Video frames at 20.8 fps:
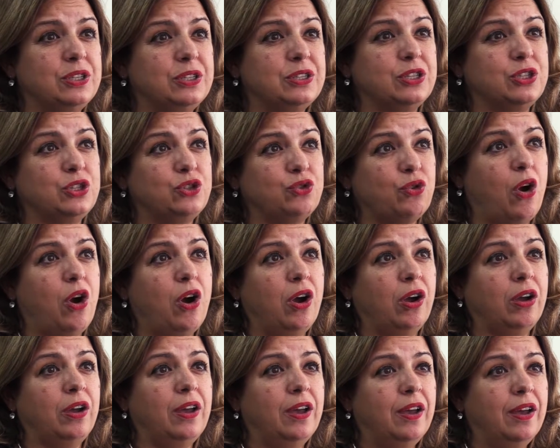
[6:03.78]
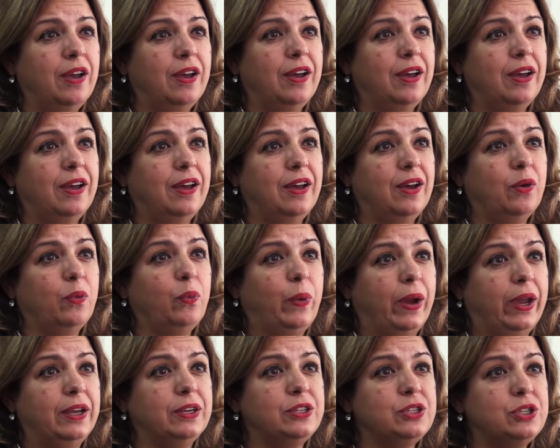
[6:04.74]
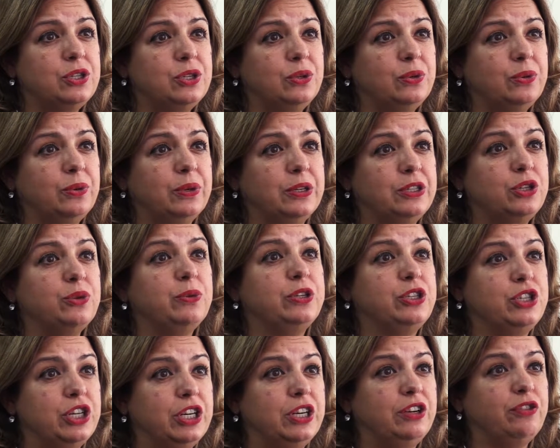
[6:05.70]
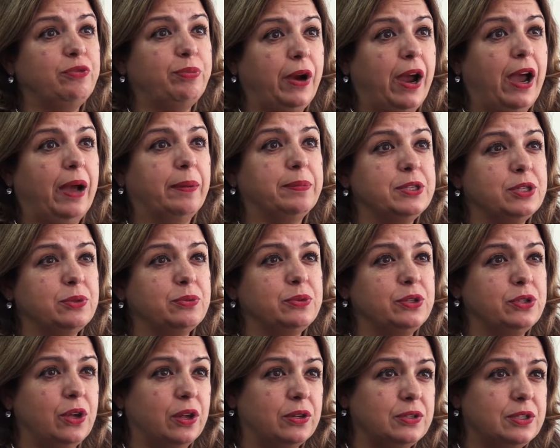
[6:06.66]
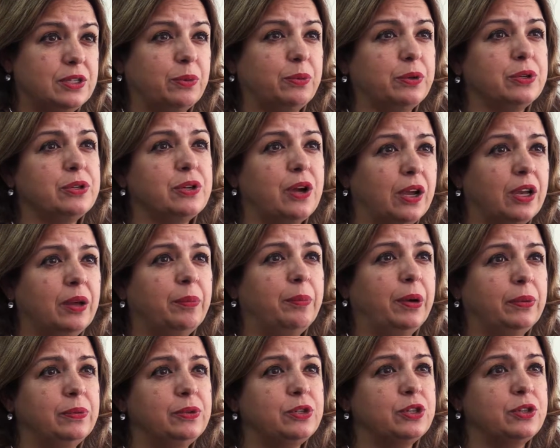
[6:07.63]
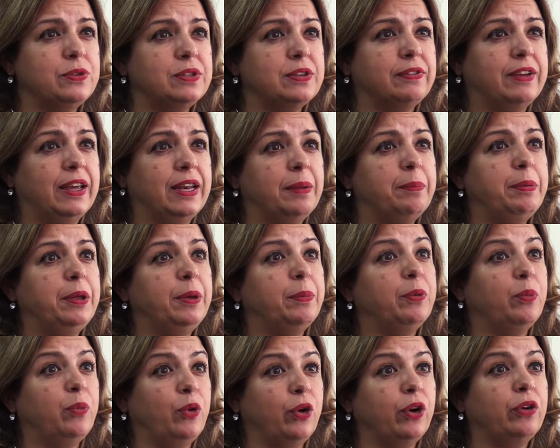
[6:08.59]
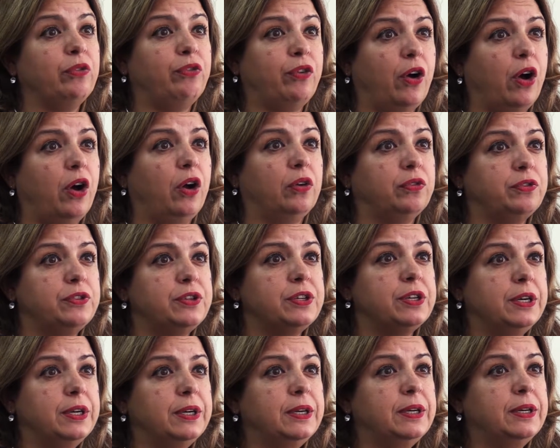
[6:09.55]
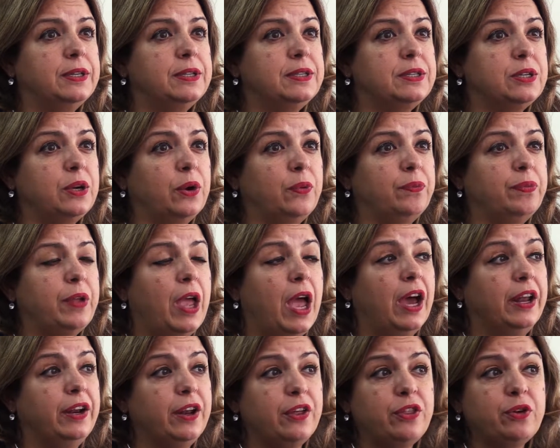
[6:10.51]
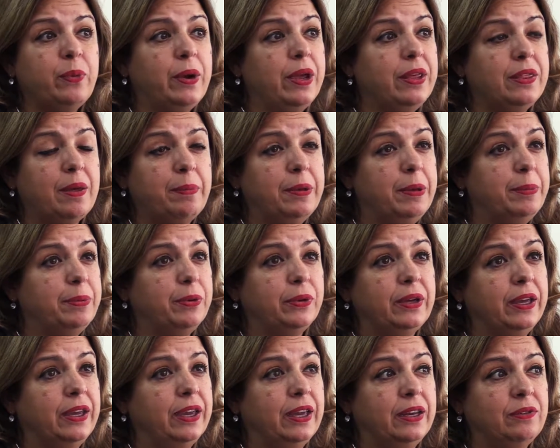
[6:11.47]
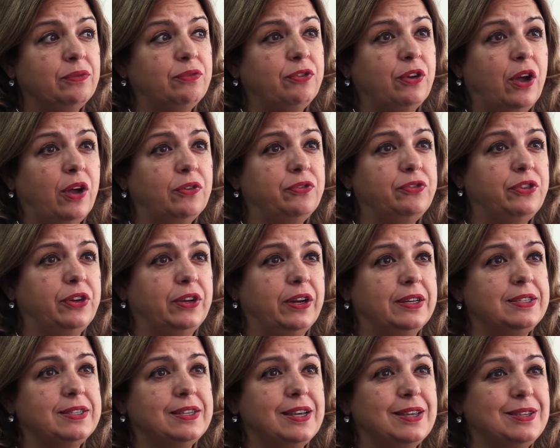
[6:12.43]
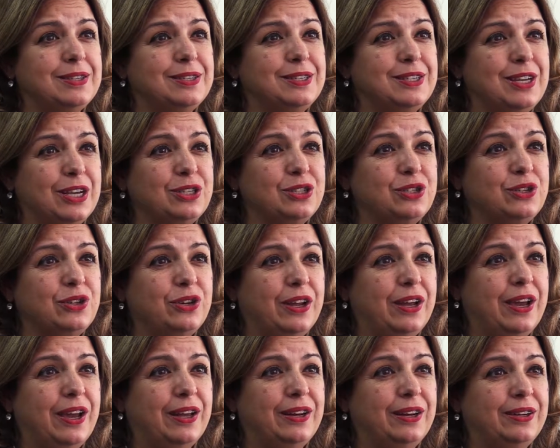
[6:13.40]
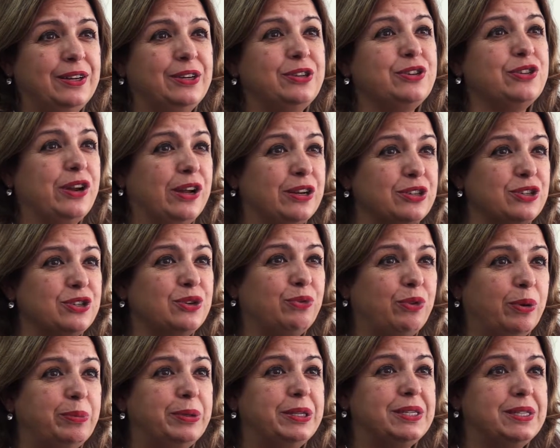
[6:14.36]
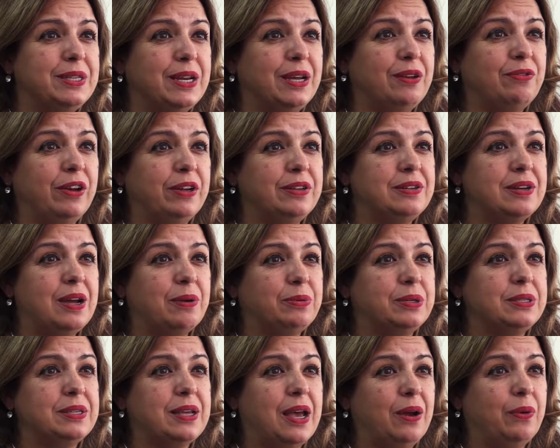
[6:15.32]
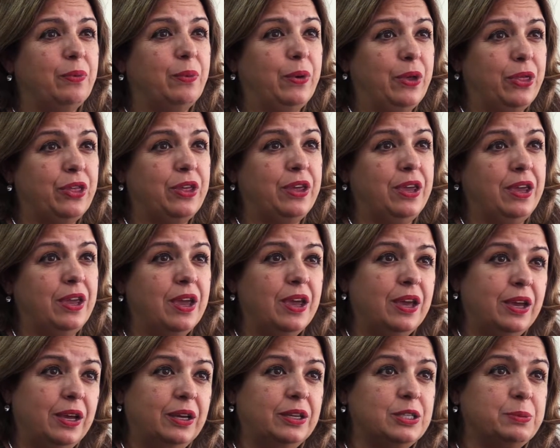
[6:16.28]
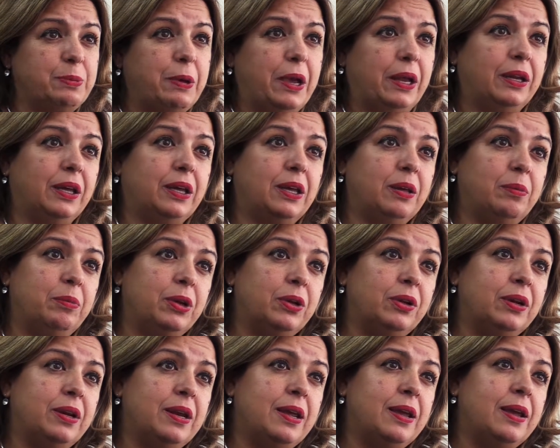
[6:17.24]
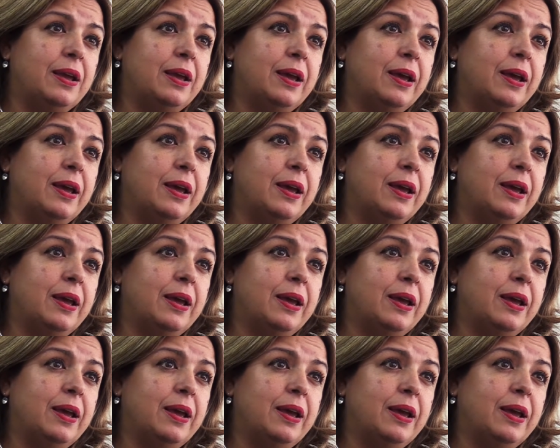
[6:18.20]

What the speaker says: a strong way to achieve perhaps the results that we're talking about in terms of getting people more involved. So another way that people can get involved, and I said this yesterday at an International Women's Day event I was at with the Hispanic community,